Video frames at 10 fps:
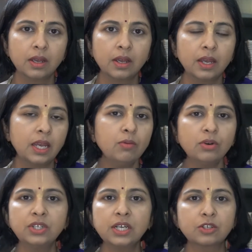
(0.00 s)
He
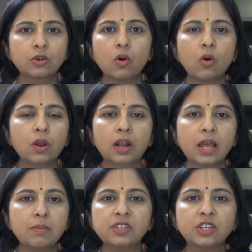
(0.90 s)
would just go
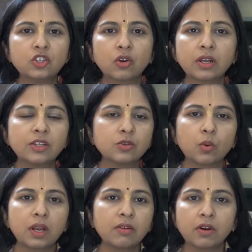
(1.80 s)
claim his insurance,
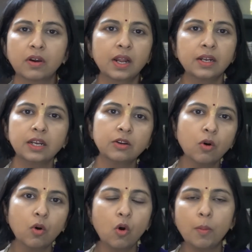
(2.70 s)
whatever, and he'll
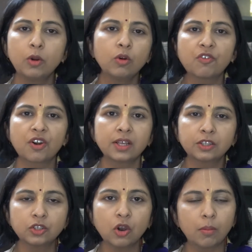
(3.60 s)
go home and look for another
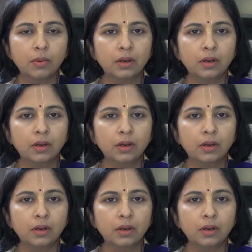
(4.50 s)
job.